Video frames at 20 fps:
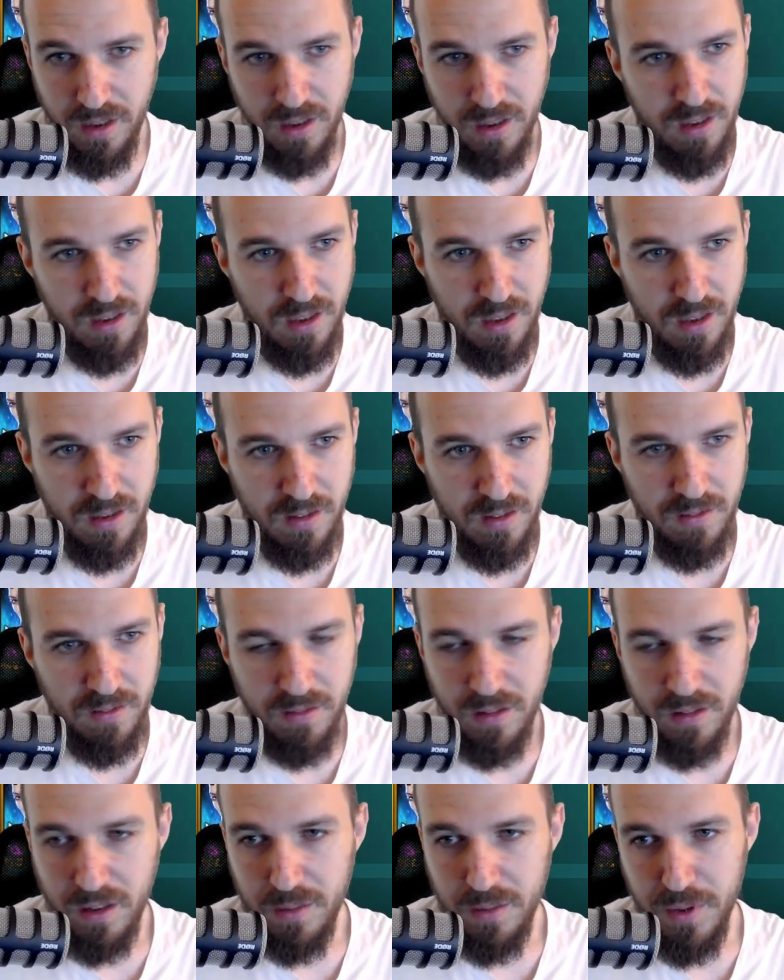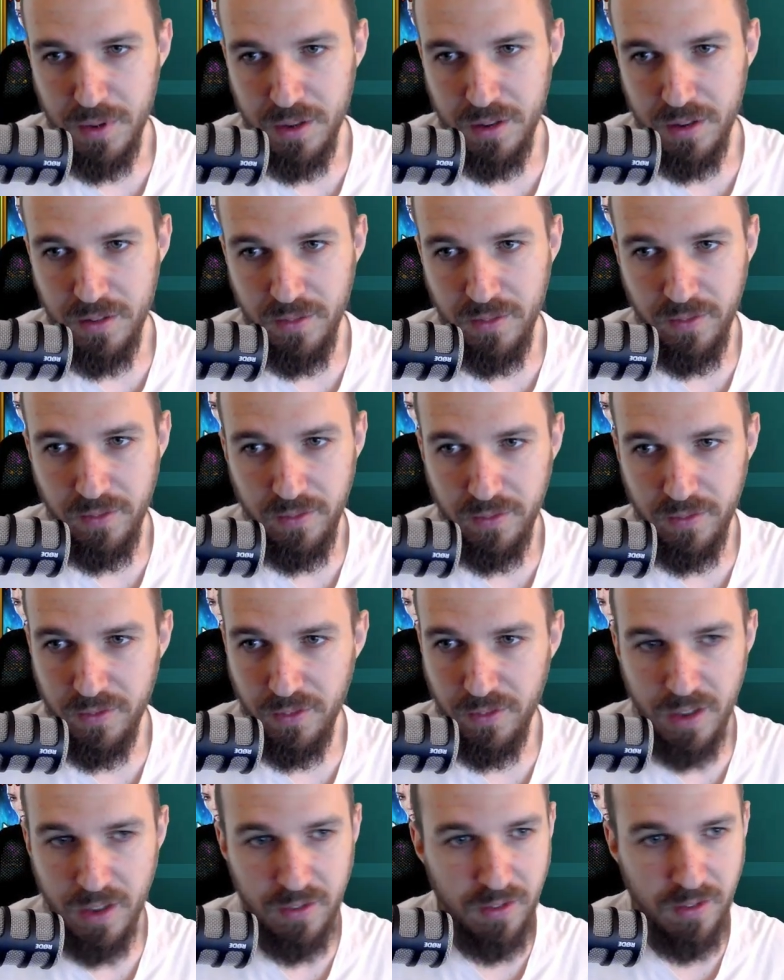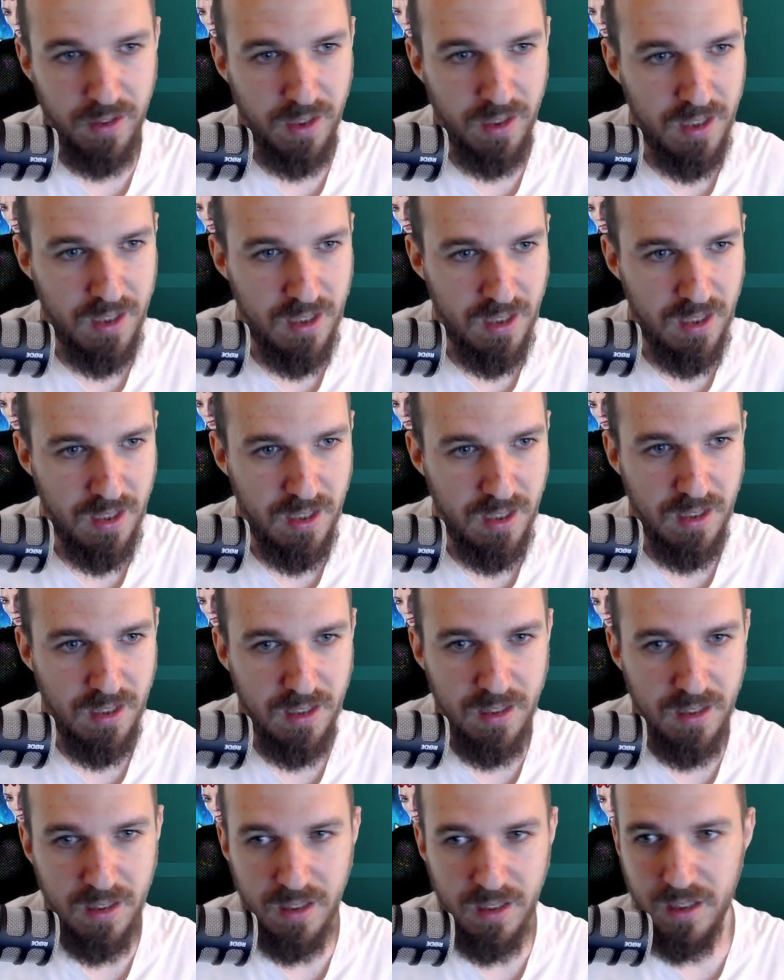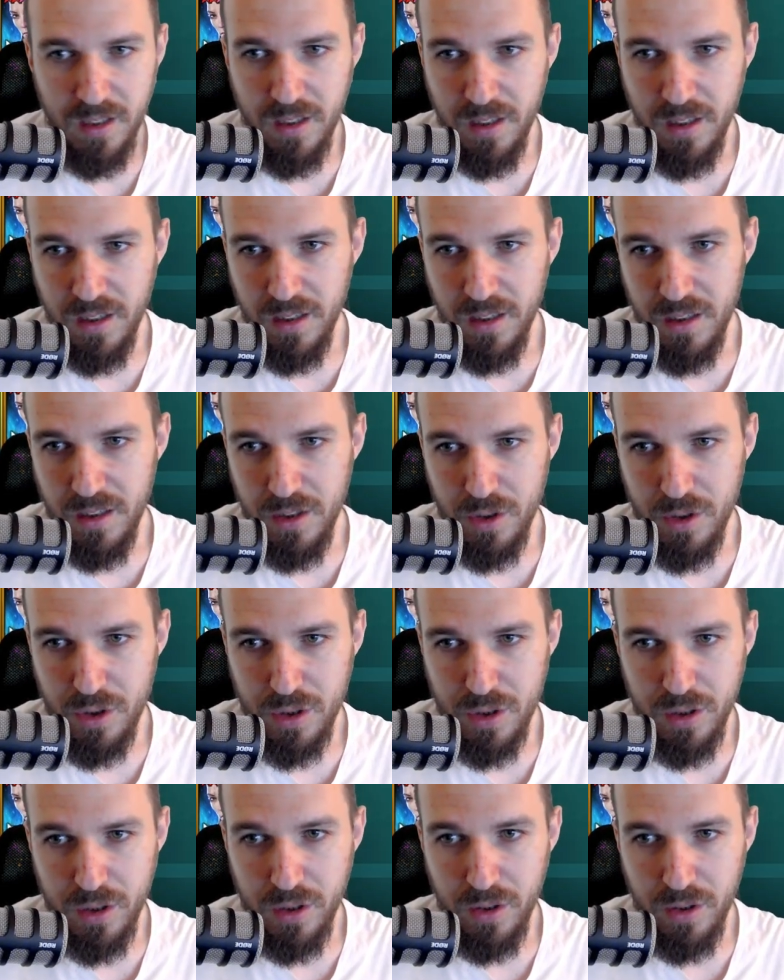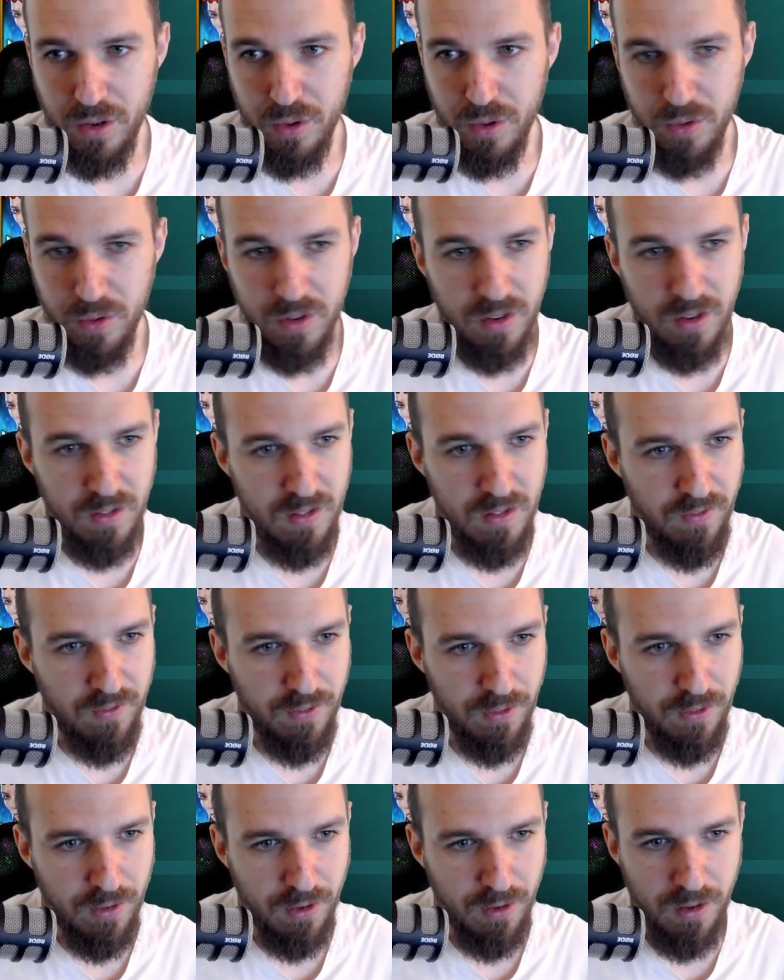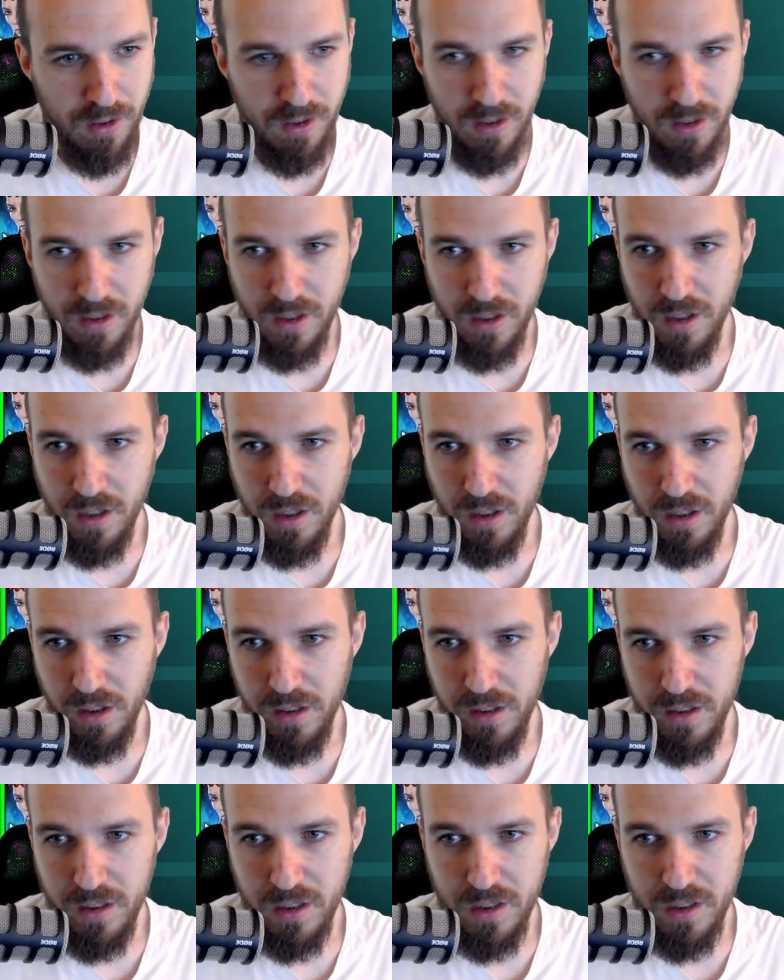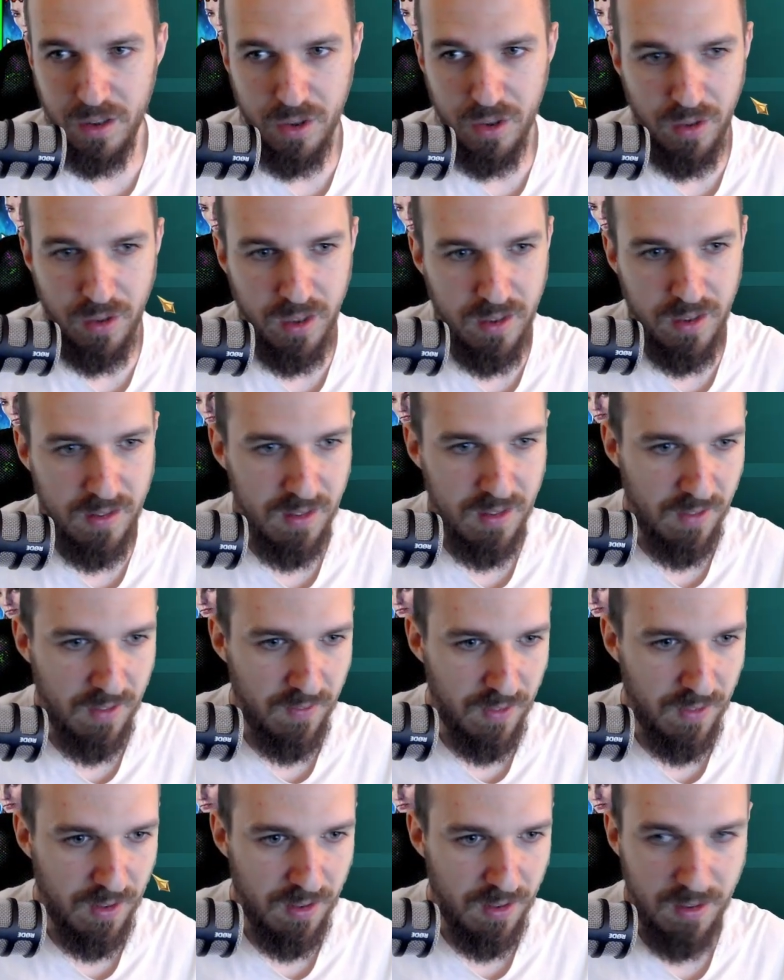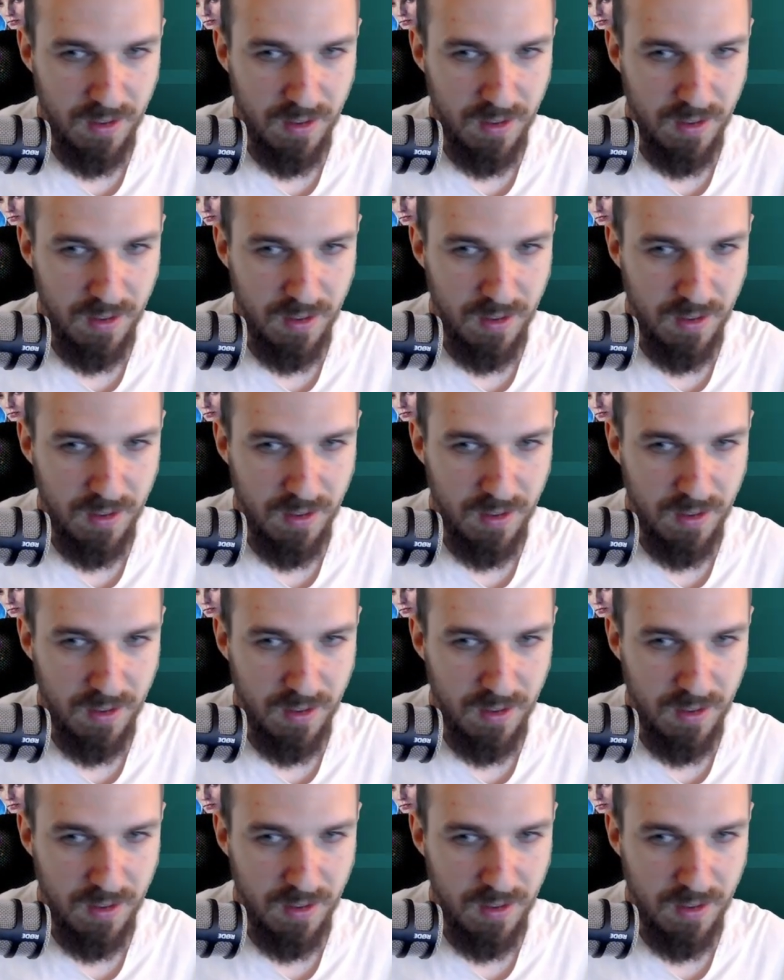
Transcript: Yeah, Arbiter 319, Ninja 264, Lydia 287,